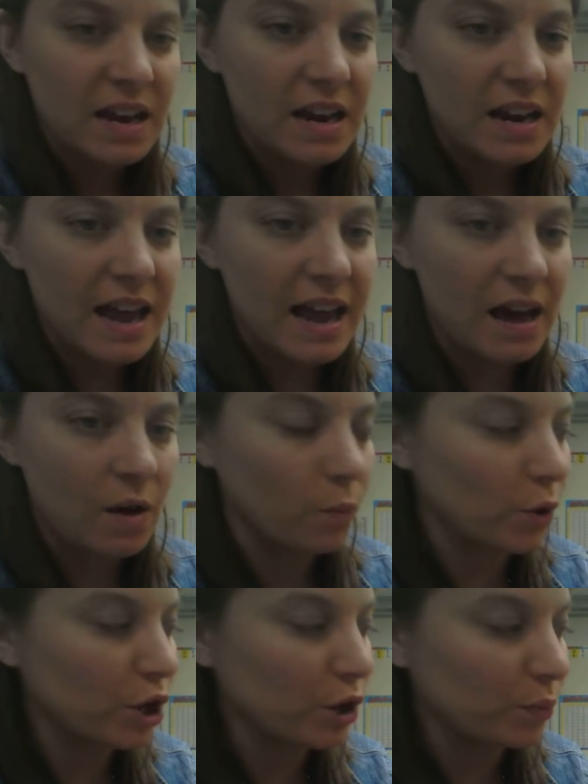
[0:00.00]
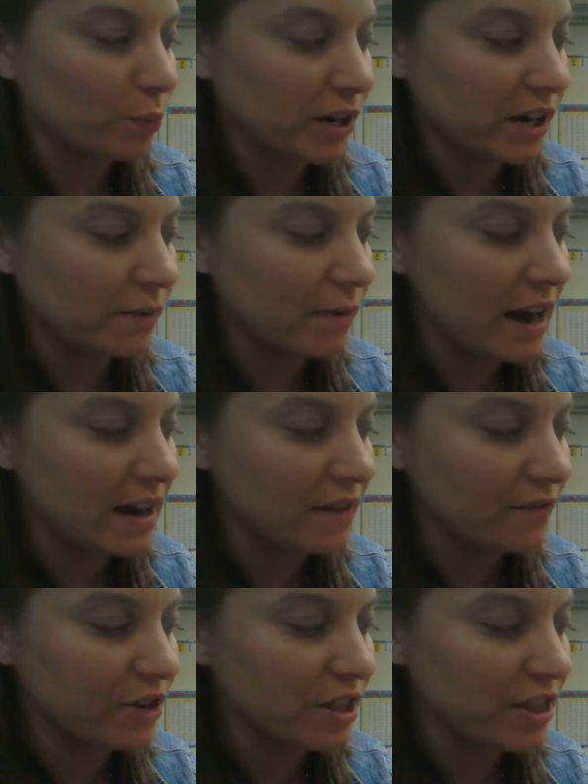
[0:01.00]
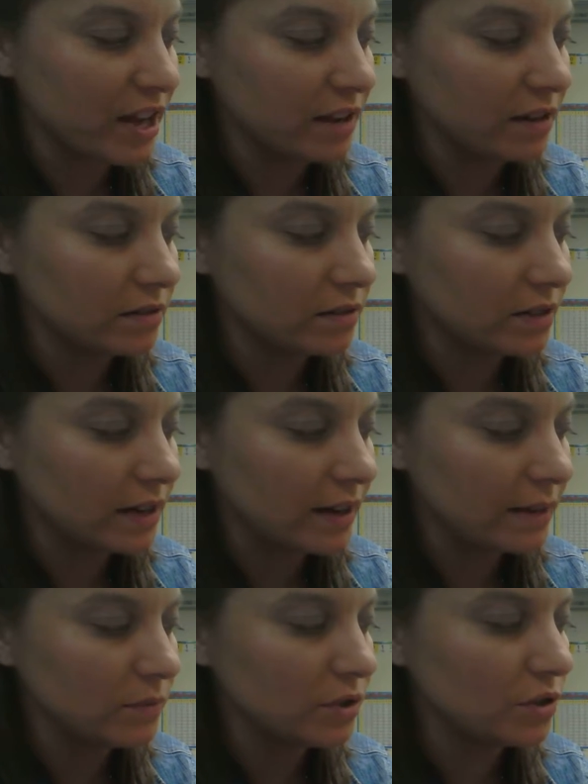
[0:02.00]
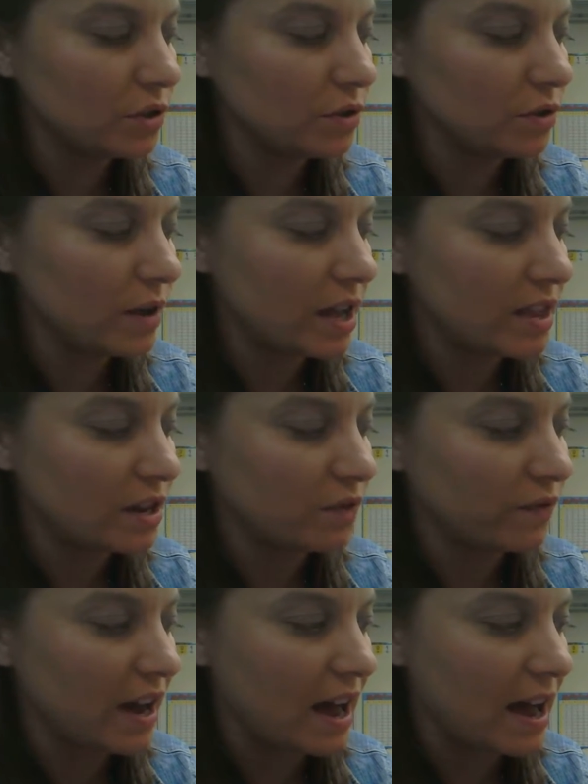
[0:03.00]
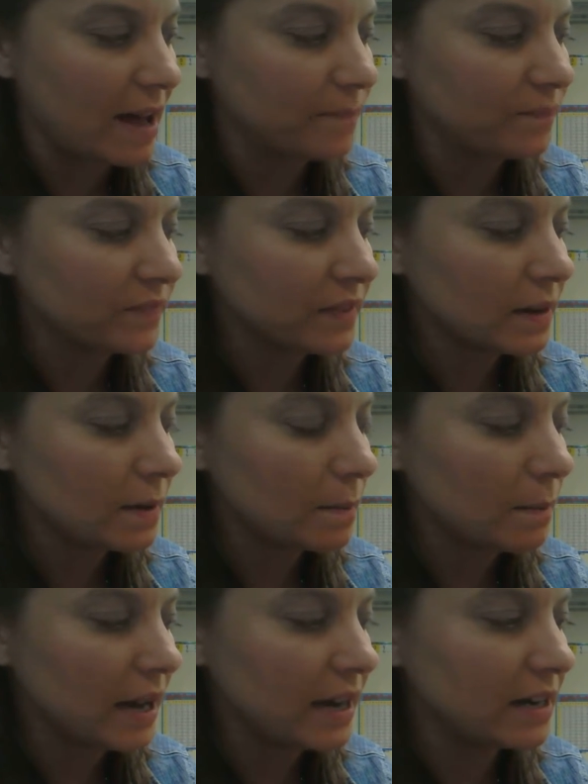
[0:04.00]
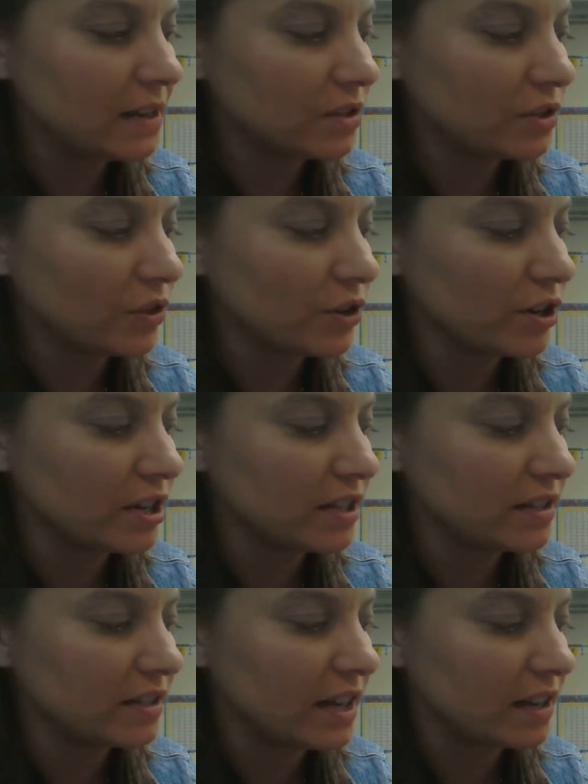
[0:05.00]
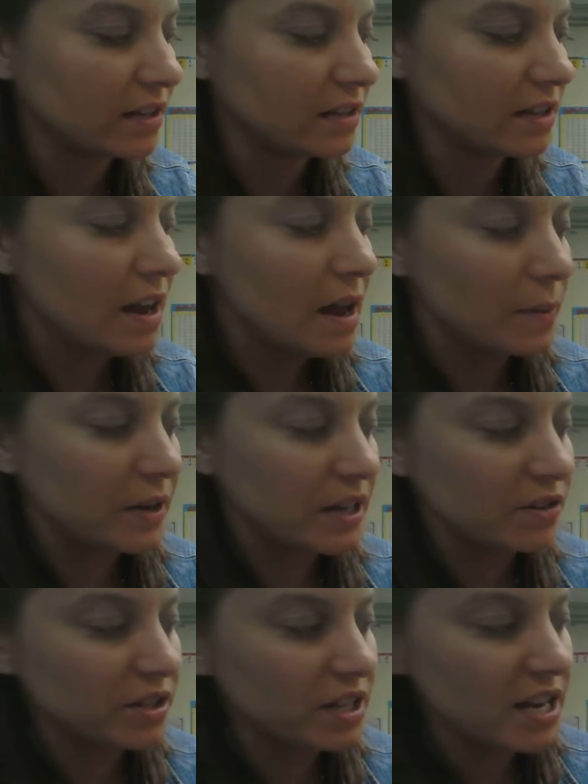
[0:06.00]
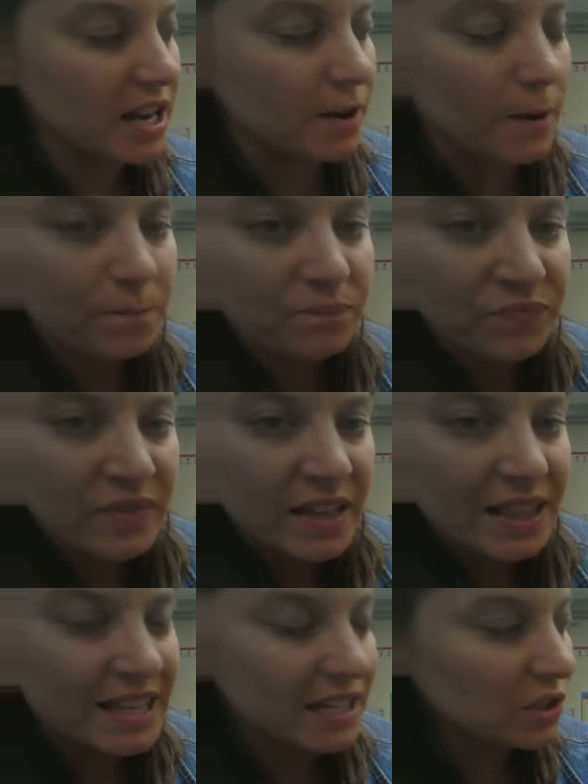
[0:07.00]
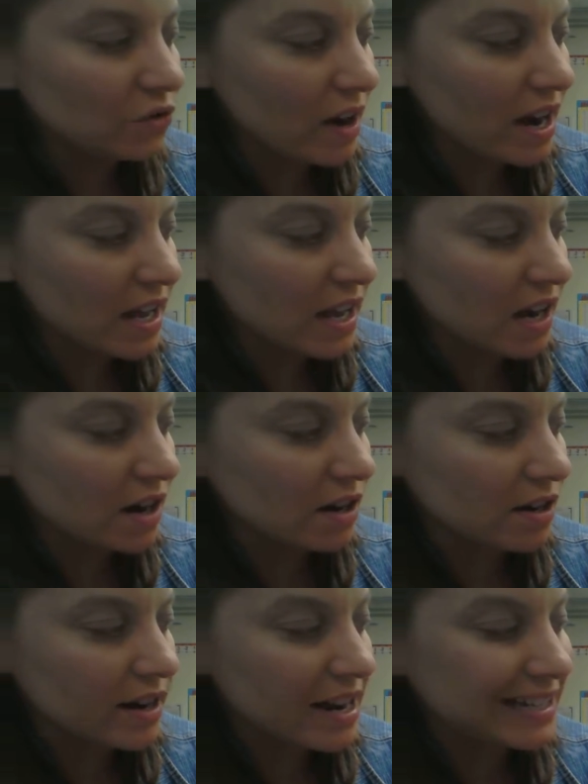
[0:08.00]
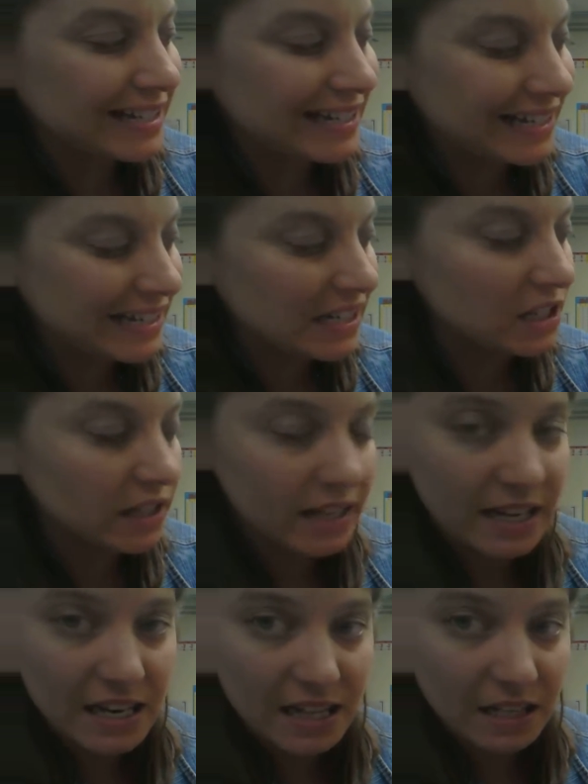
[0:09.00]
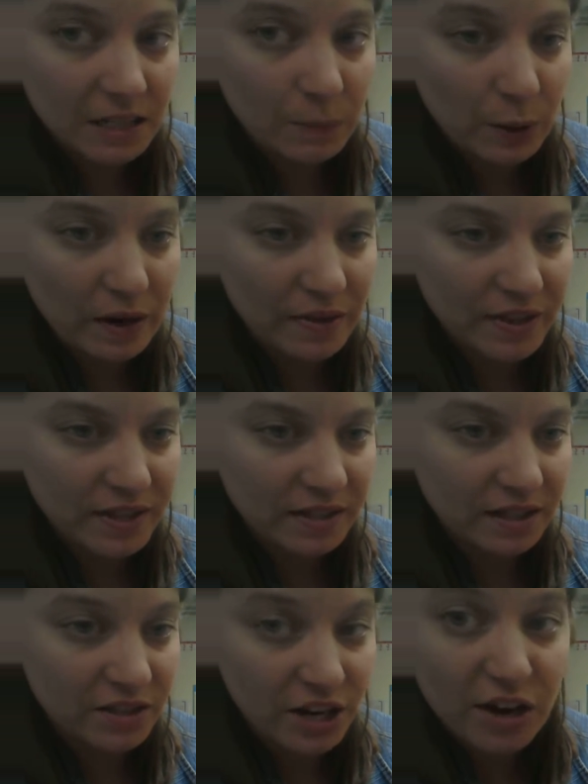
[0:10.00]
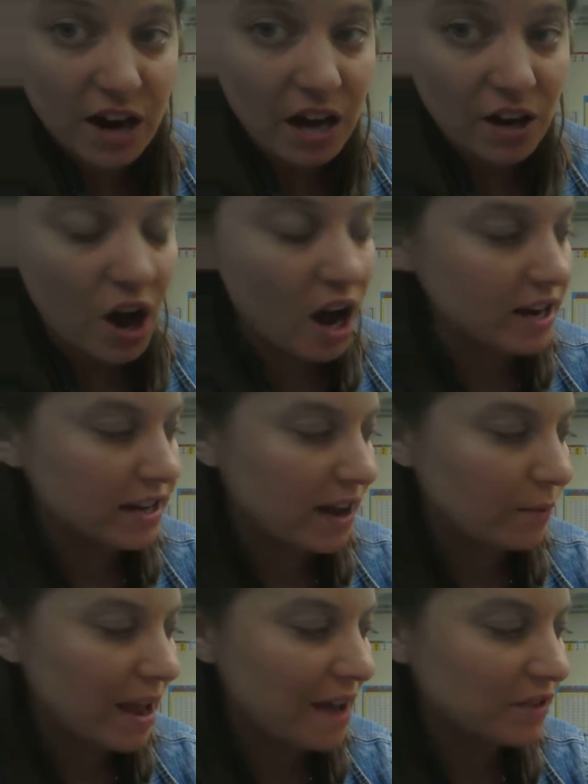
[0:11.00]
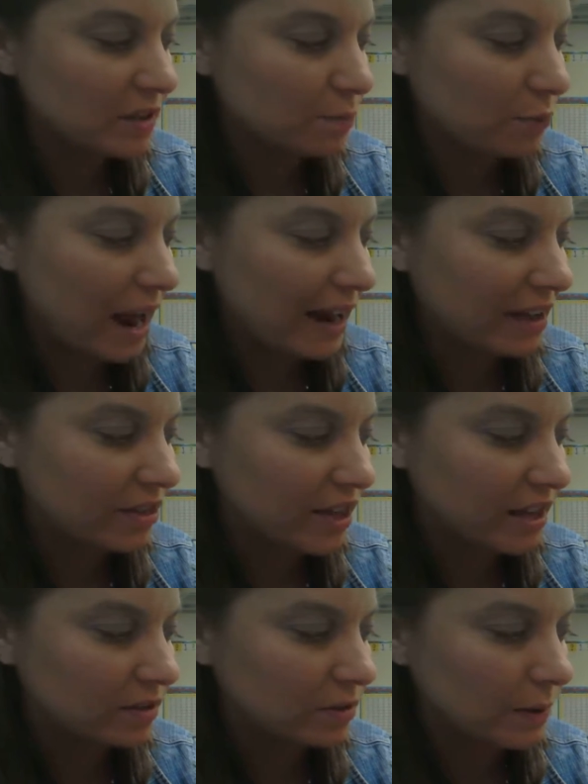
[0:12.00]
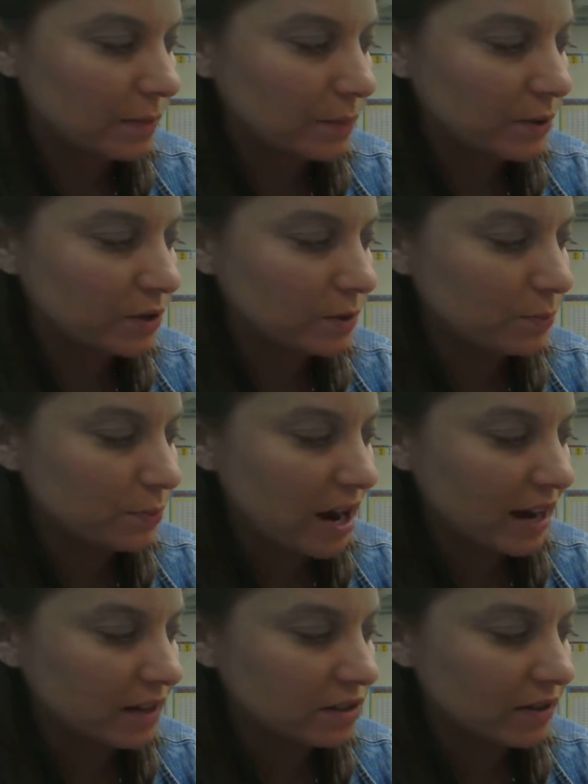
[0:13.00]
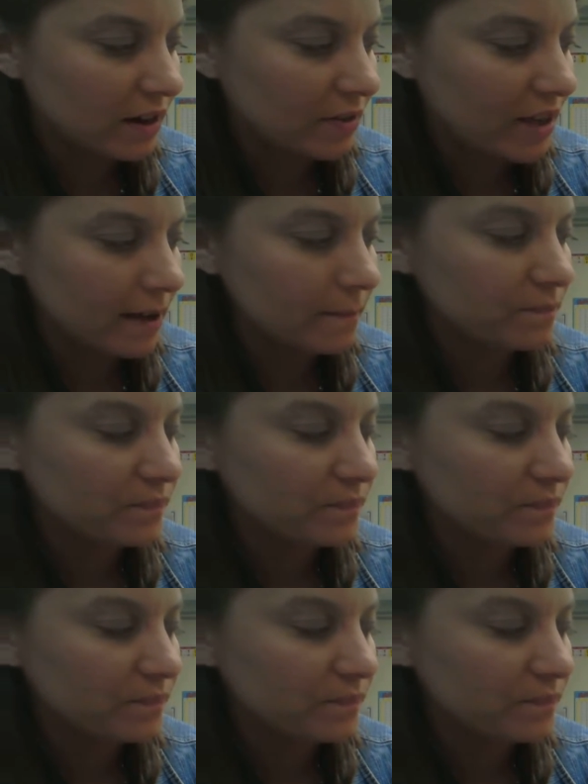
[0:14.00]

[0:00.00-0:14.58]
Now, we're going to rewrite everything, times 2, and then you've got minus 36. But here's the deal. This right here is still in these parentheses. They're not gone yet. We have these bracket things. So I'm going to put those brackets around that.